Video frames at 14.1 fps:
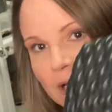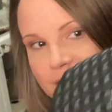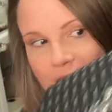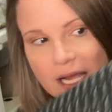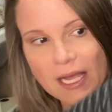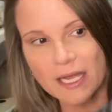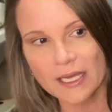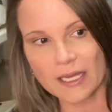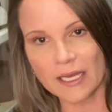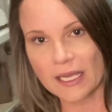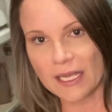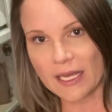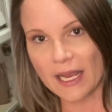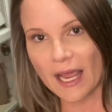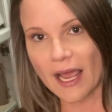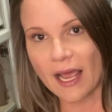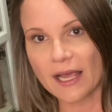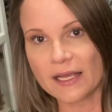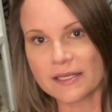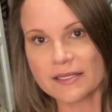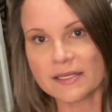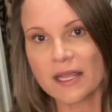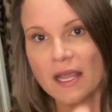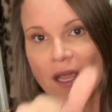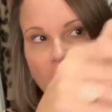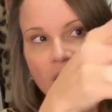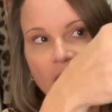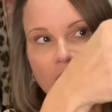done. It has
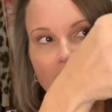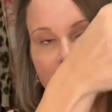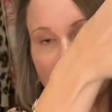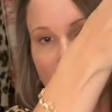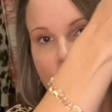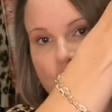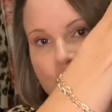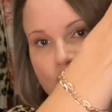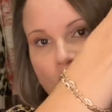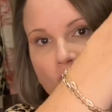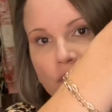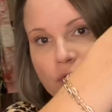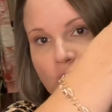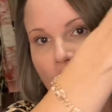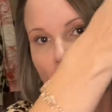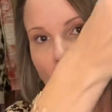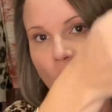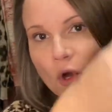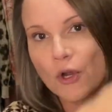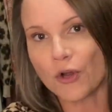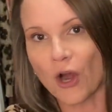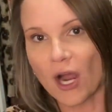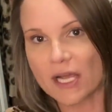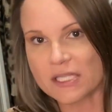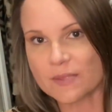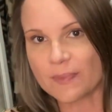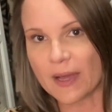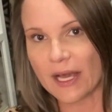a shoulder or
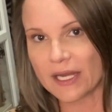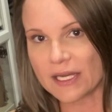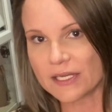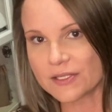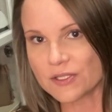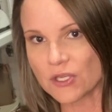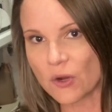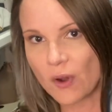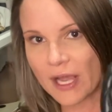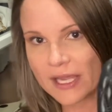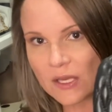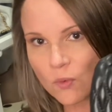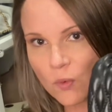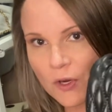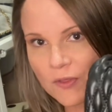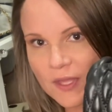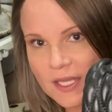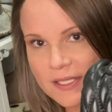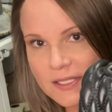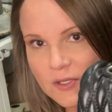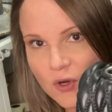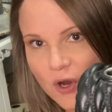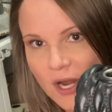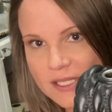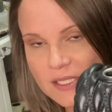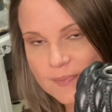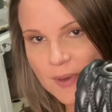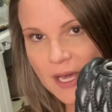crossbody, so I can wear this
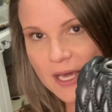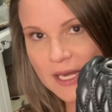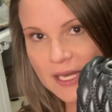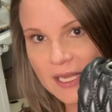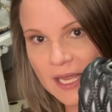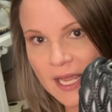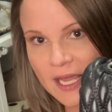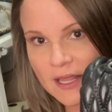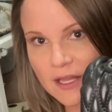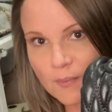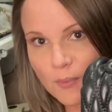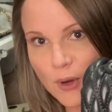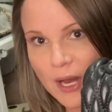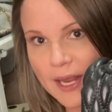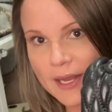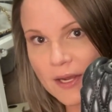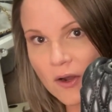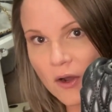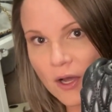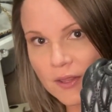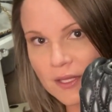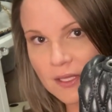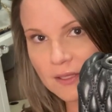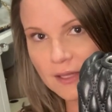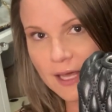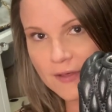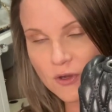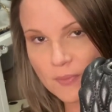crossbody, and the break on the
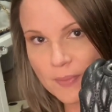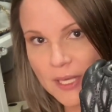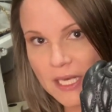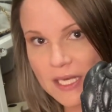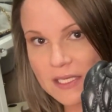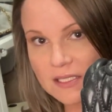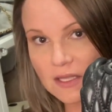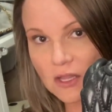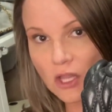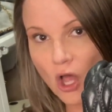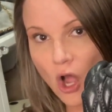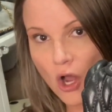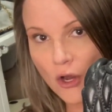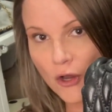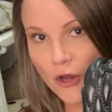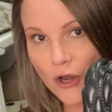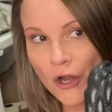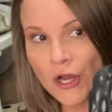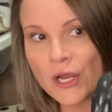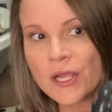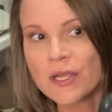leather bit is longer,